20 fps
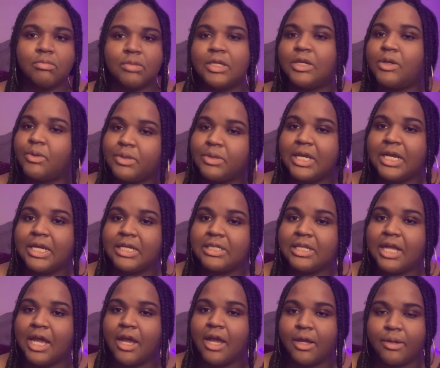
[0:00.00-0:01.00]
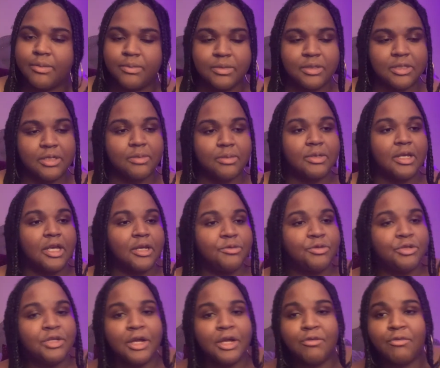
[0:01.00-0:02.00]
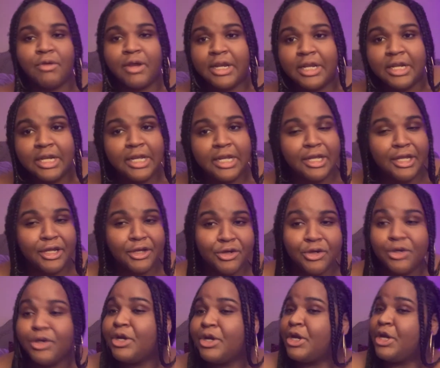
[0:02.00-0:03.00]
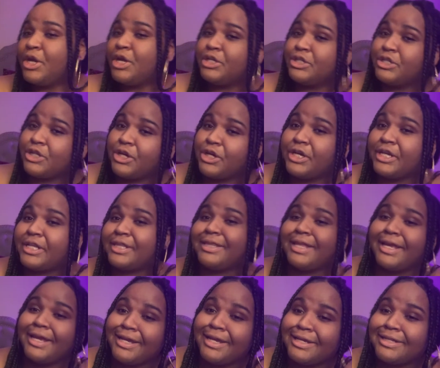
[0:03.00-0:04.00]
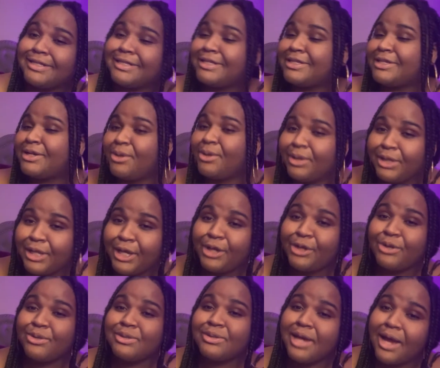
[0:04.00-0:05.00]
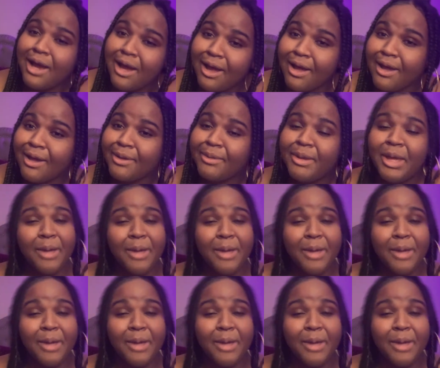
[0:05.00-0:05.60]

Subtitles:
it takes time. Sometimes you're not ready to hear certain things until a later time.